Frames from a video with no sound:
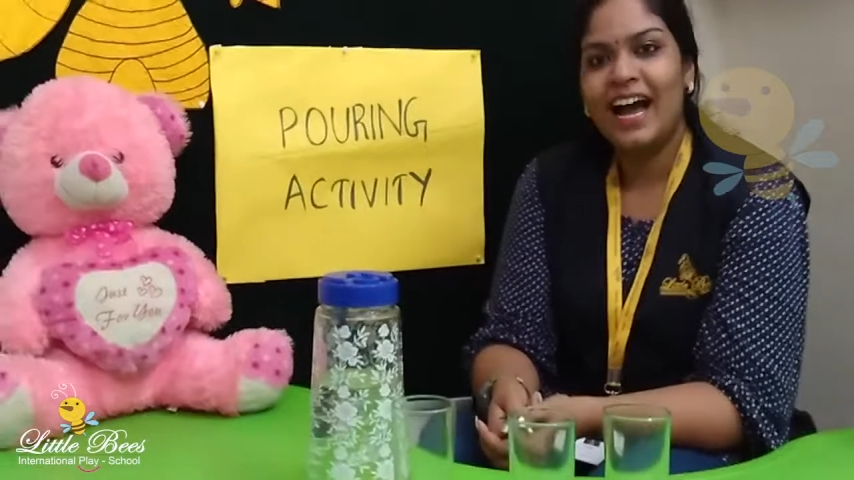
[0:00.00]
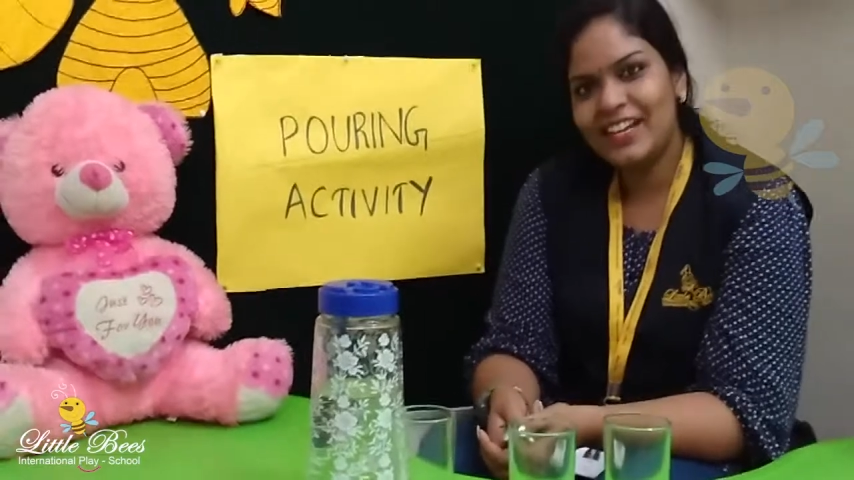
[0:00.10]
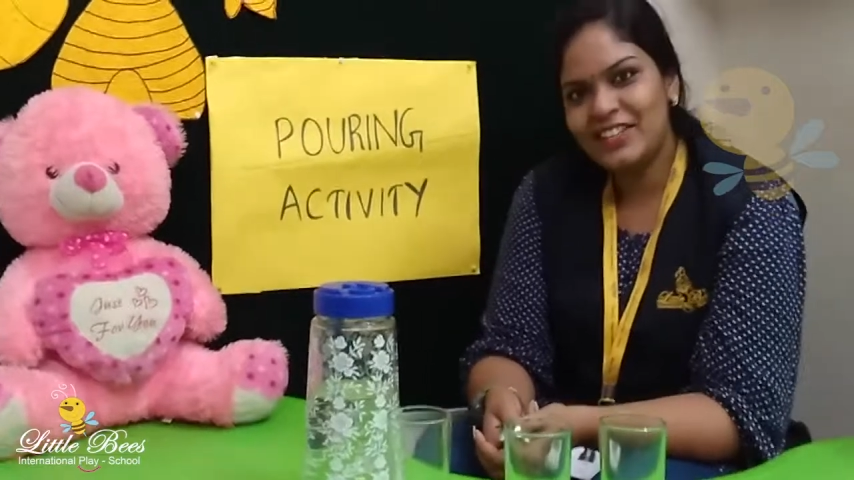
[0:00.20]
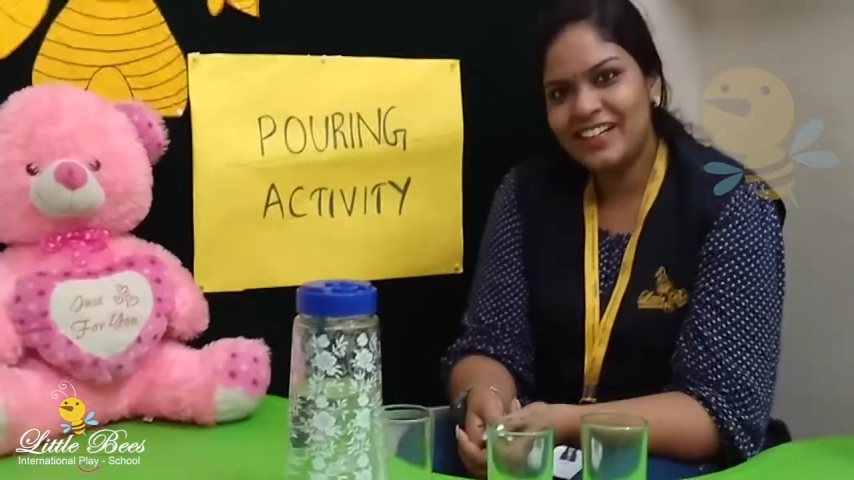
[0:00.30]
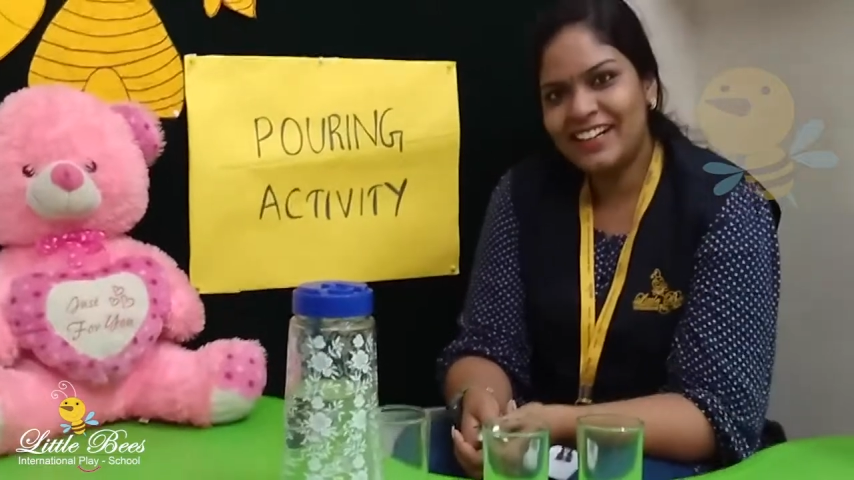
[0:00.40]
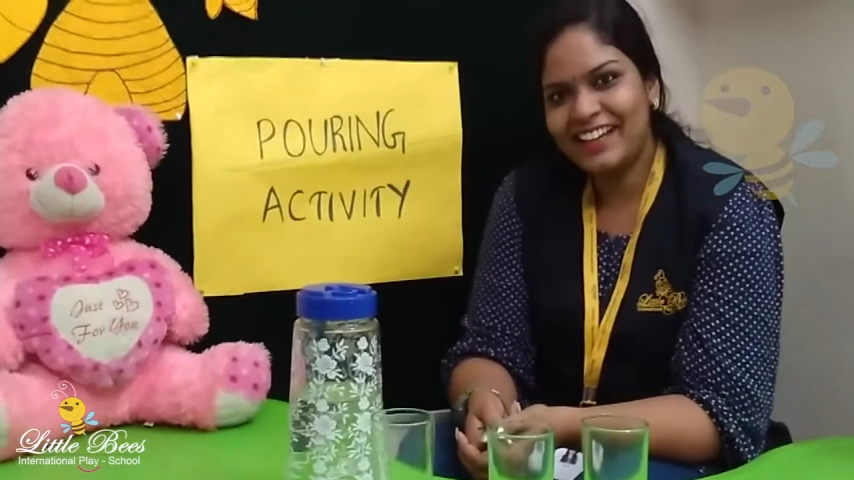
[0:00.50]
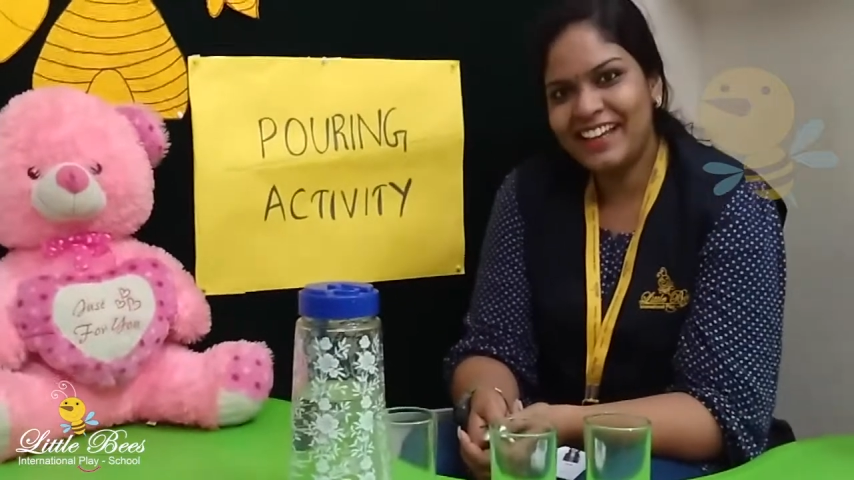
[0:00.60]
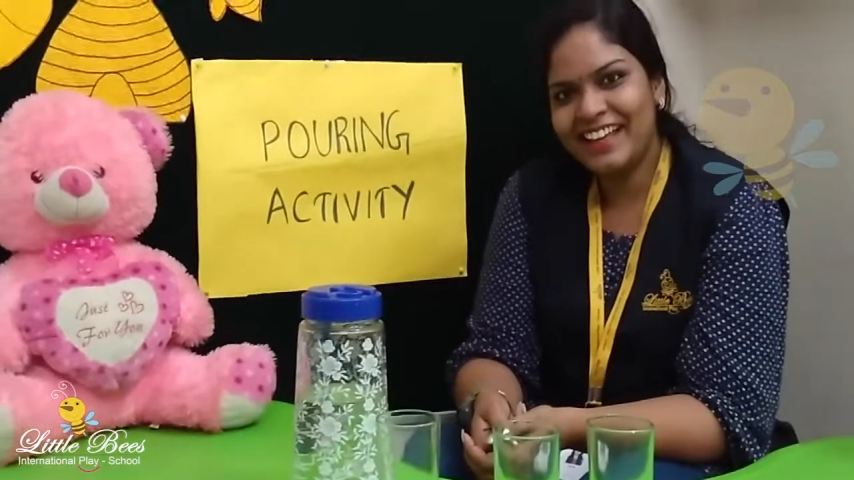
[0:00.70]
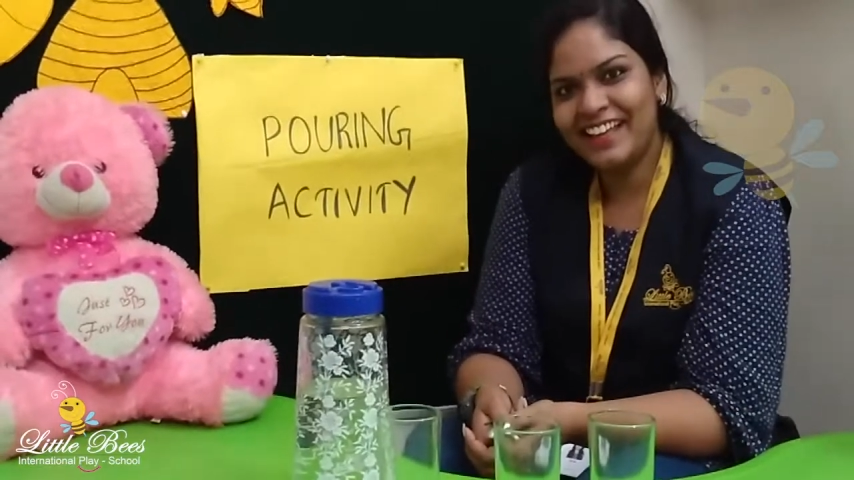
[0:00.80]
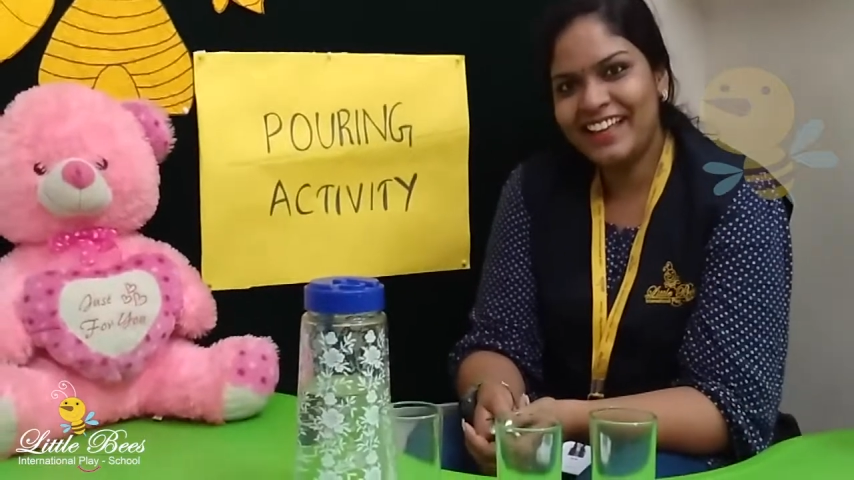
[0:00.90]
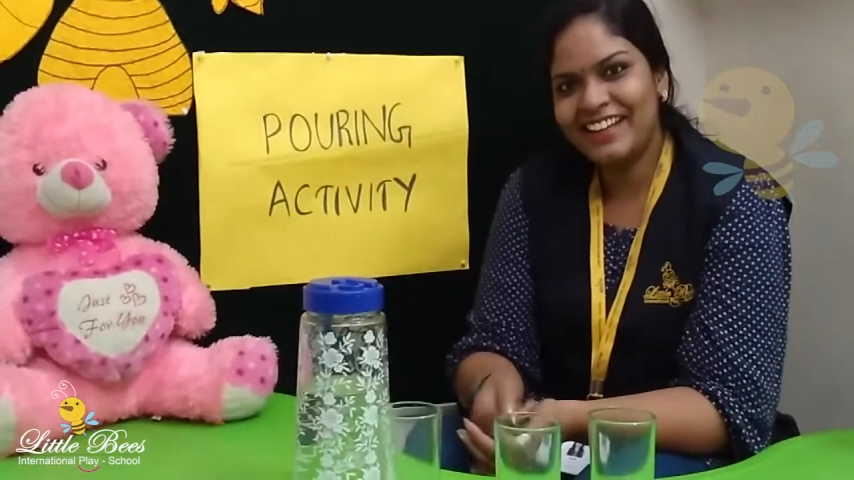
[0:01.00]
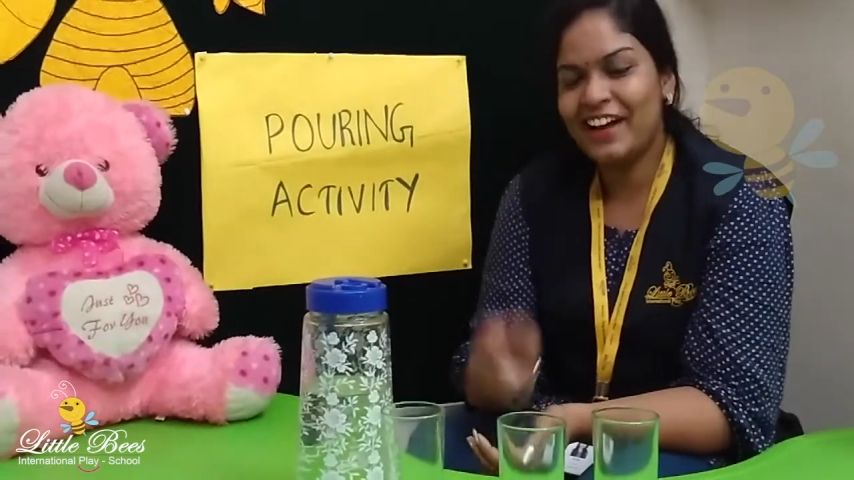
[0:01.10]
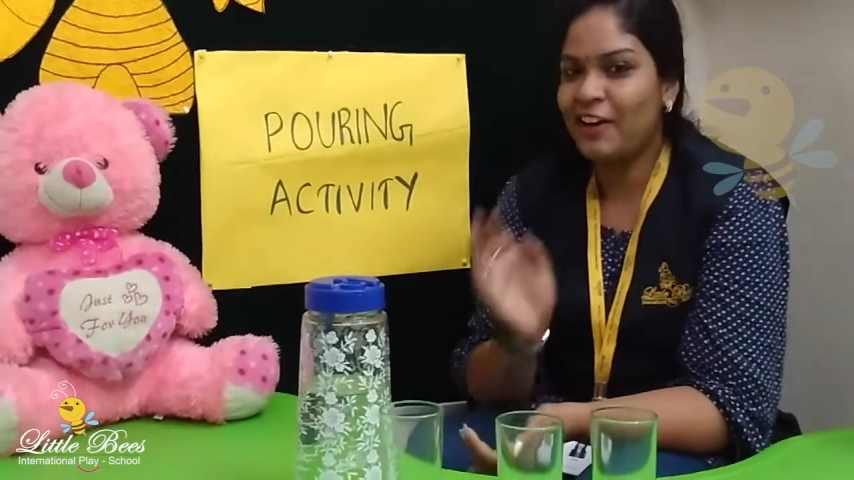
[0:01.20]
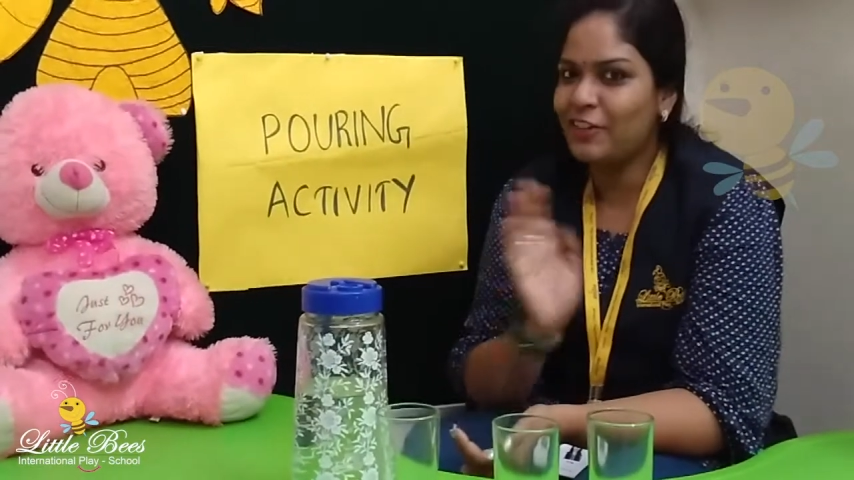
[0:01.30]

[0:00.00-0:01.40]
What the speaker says: Hi children, how